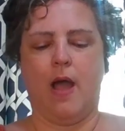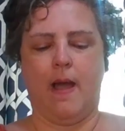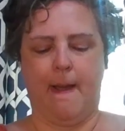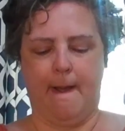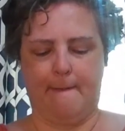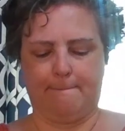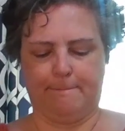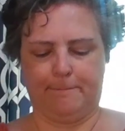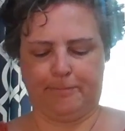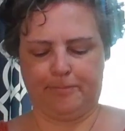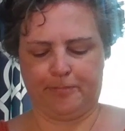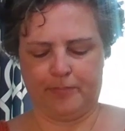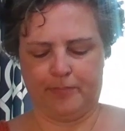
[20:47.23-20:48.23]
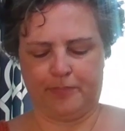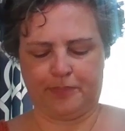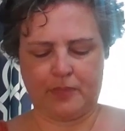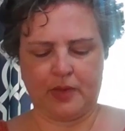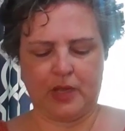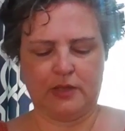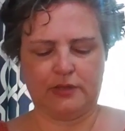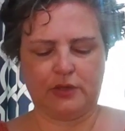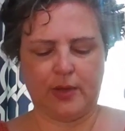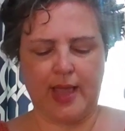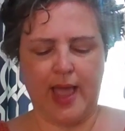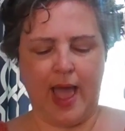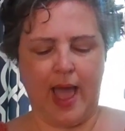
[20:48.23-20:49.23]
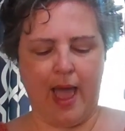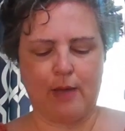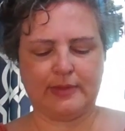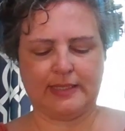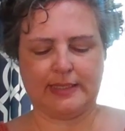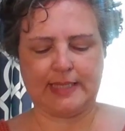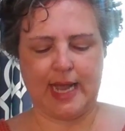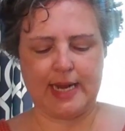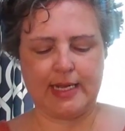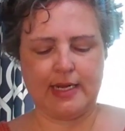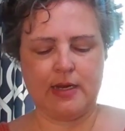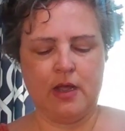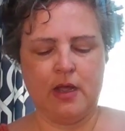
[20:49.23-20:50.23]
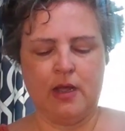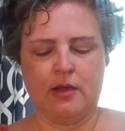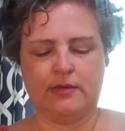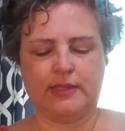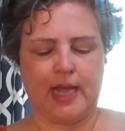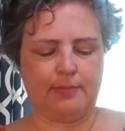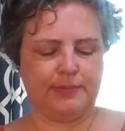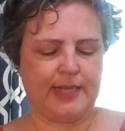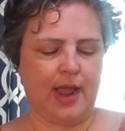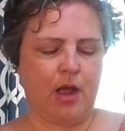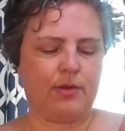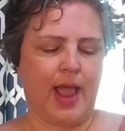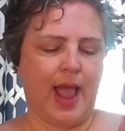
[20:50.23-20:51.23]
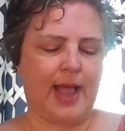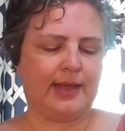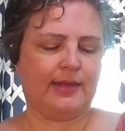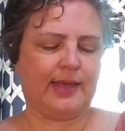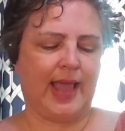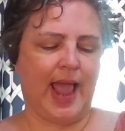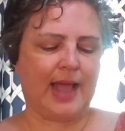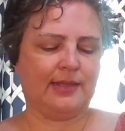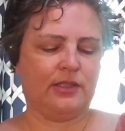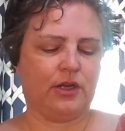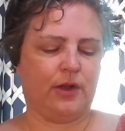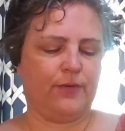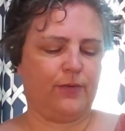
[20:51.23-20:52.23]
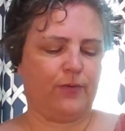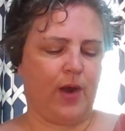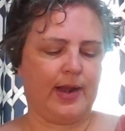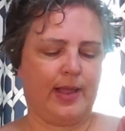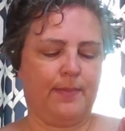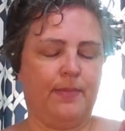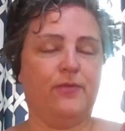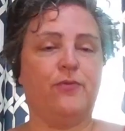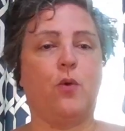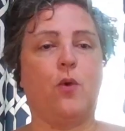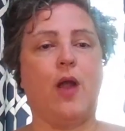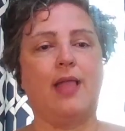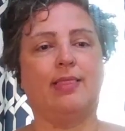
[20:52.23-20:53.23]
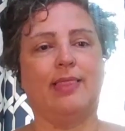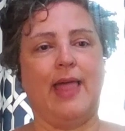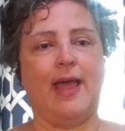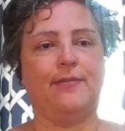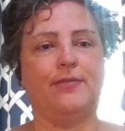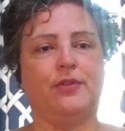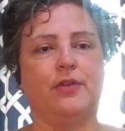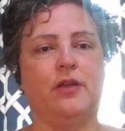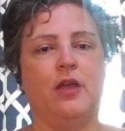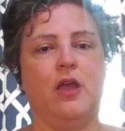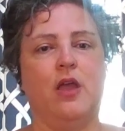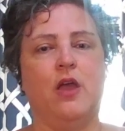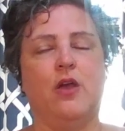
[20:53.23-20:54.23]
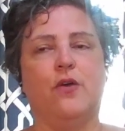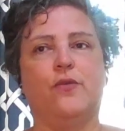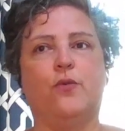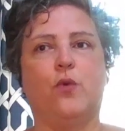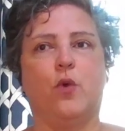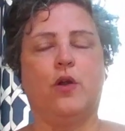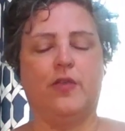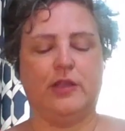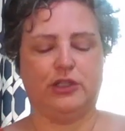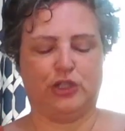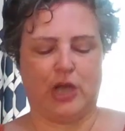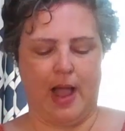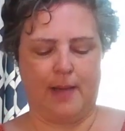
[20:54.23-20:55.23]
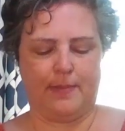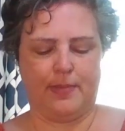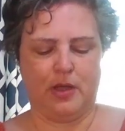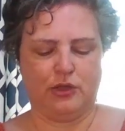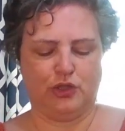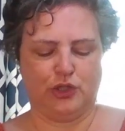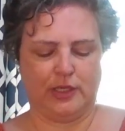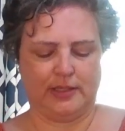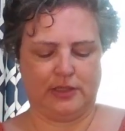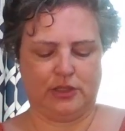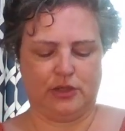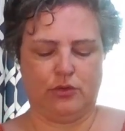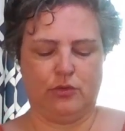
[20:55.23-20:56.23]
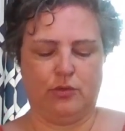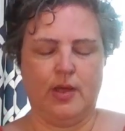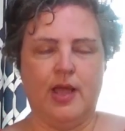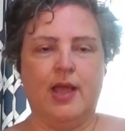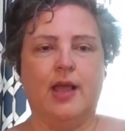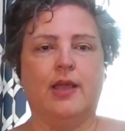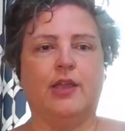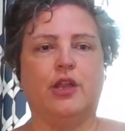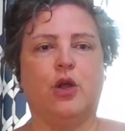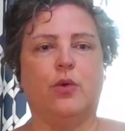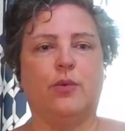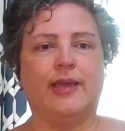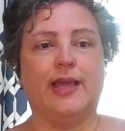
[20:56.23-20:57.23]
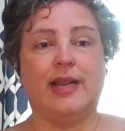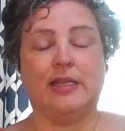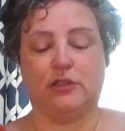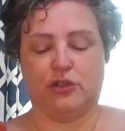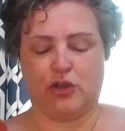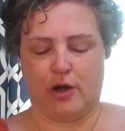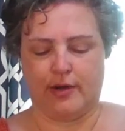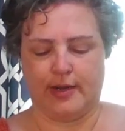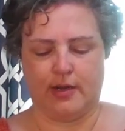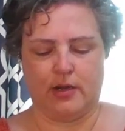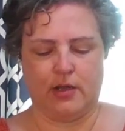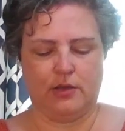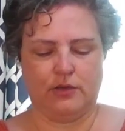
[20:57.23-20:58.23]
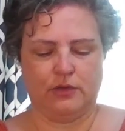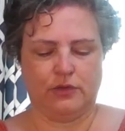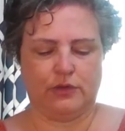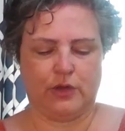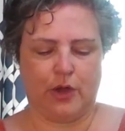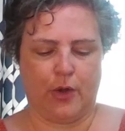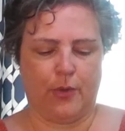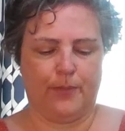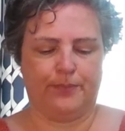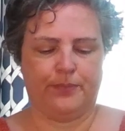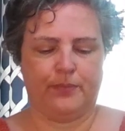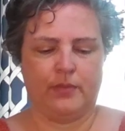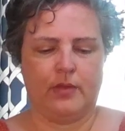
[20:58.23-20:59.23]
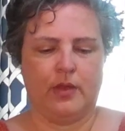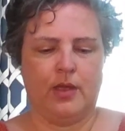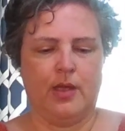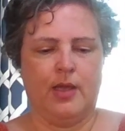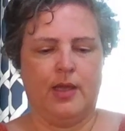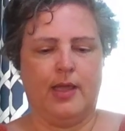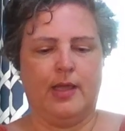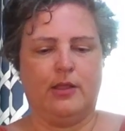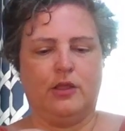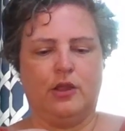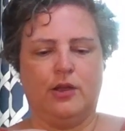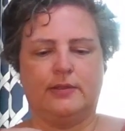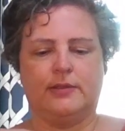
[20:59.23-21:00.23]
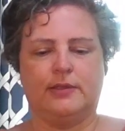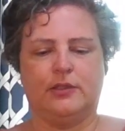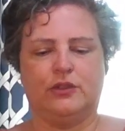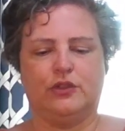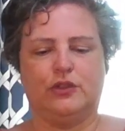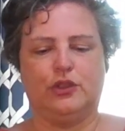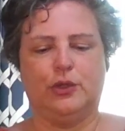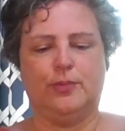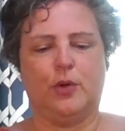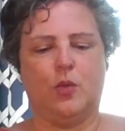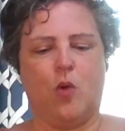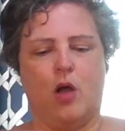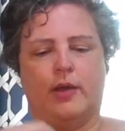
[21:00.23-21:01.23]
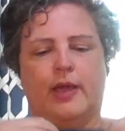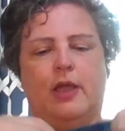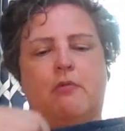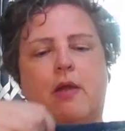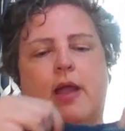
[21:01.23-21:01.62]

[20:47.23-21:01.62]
Um, so yeah, I was excited. Top down, I cast it on Friday before I left for the shop just to, you know, get it started. So it looks super wonky